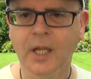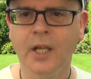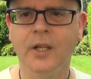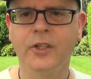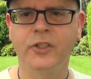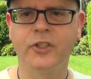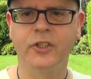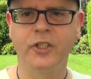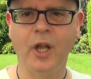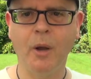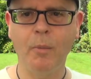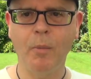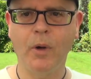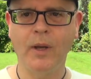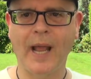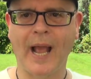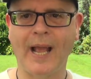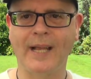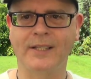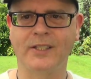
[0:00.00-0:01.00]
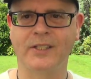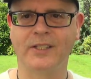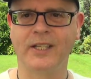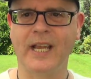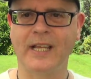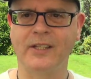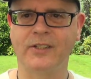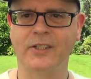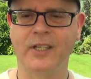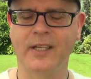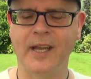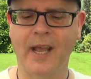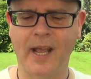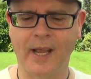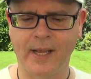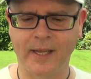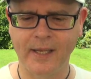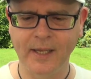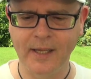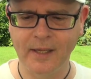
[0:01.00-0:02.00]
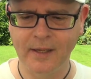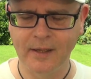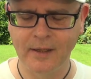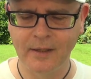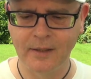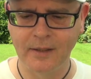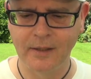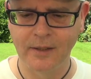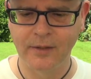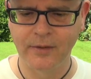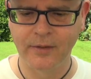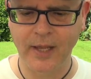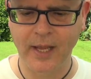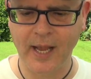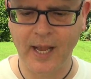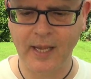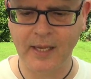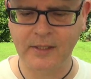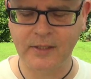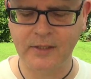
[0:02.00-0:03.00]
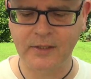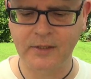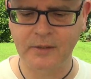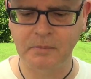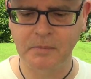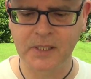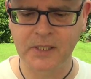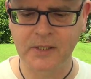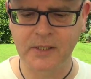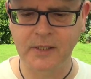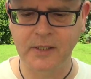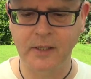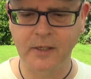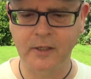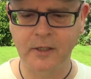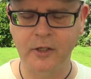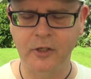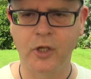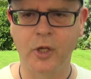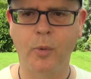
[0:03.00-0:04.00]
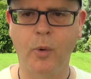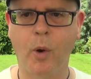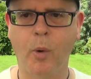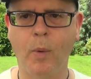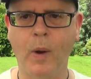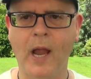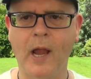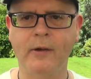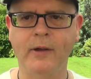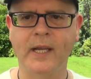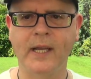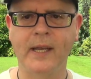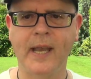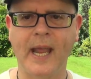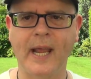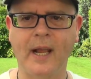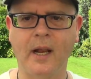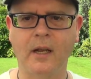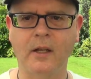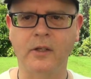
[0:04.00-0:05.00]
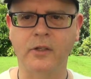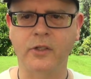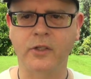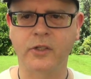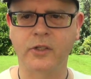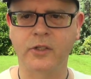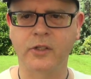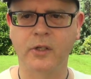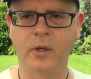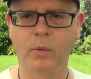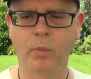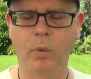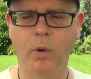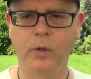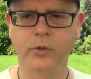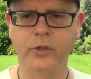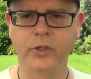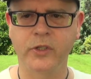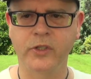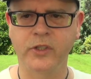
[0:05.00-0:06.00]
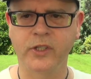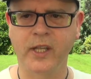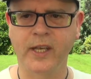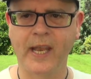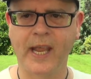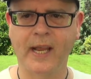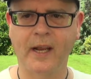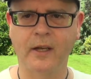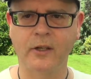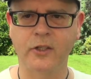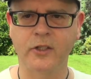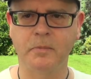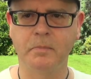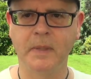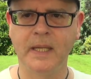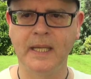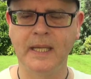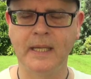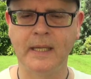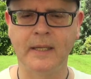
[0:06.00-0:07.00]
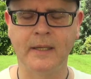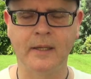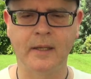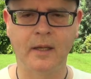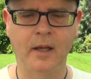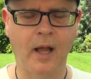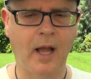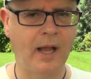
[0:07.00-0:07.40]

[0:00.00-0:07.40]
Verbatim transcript: Someone asked yesterday, they asked, Mr. Duncan, you are wearing a necklace. What does the necklace mean?